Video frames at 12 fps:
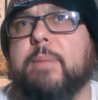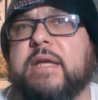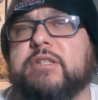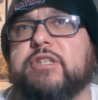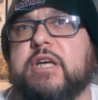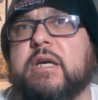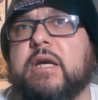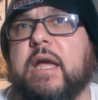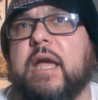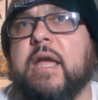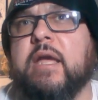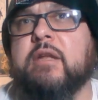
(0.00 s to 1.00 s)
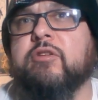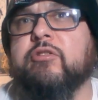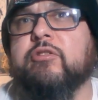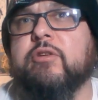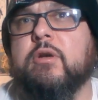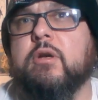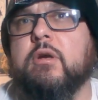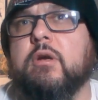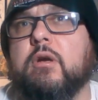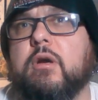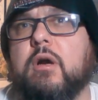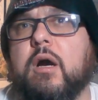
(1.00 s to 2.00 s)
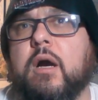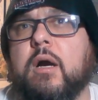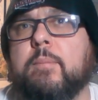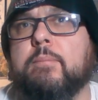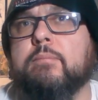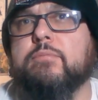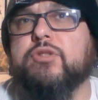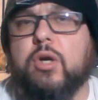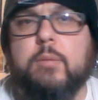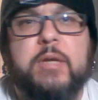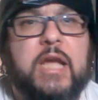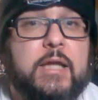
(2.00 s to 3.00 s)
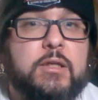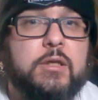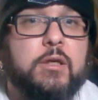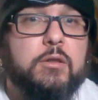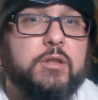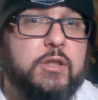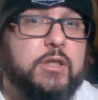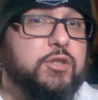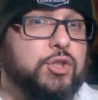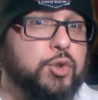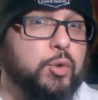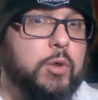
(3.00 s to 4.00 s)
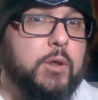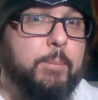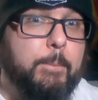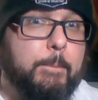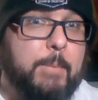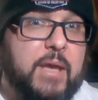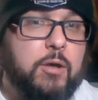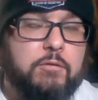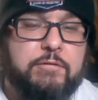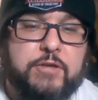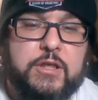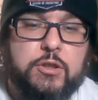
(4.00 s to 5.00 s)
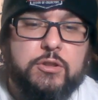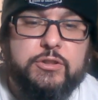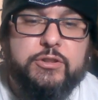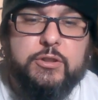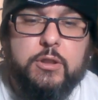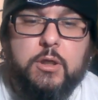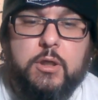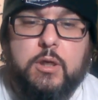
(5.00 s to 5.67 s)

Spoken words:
Penta and Darby Allin are the shorter male figures.